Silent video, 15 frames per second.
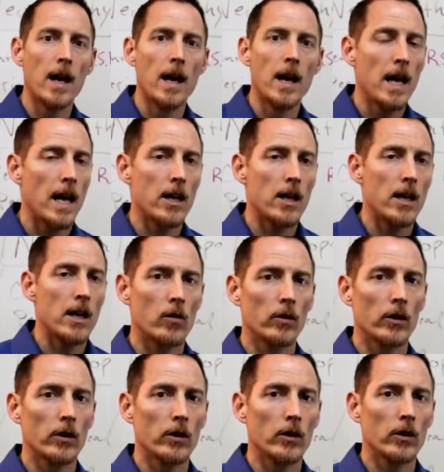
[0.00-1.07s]
And
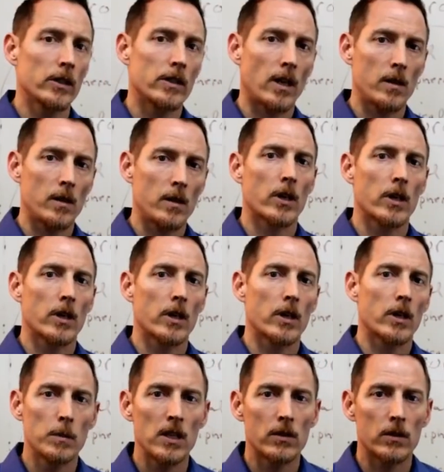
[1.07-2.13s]
generally, the only time we're going to get a
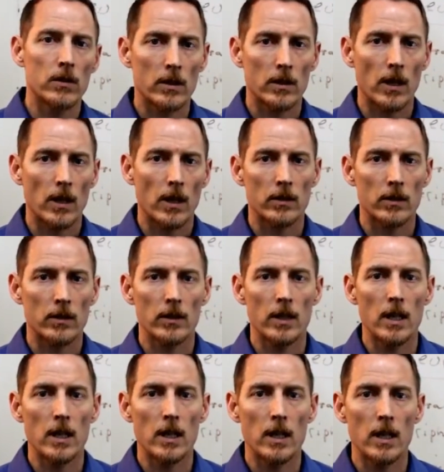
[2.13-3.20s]
B6
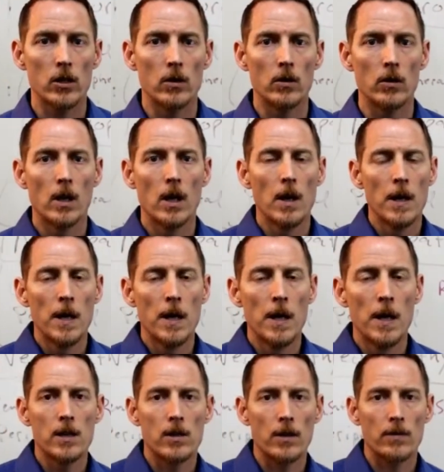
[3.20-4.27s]
toxicity issue
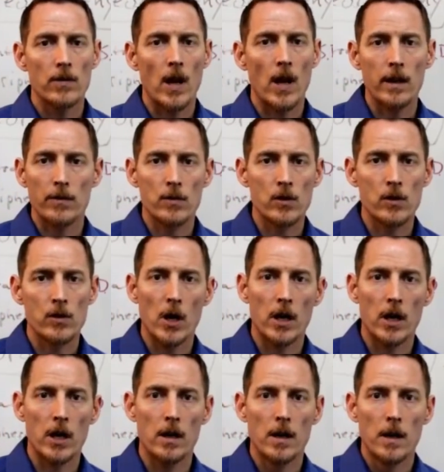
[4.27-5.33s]
is if not if somebody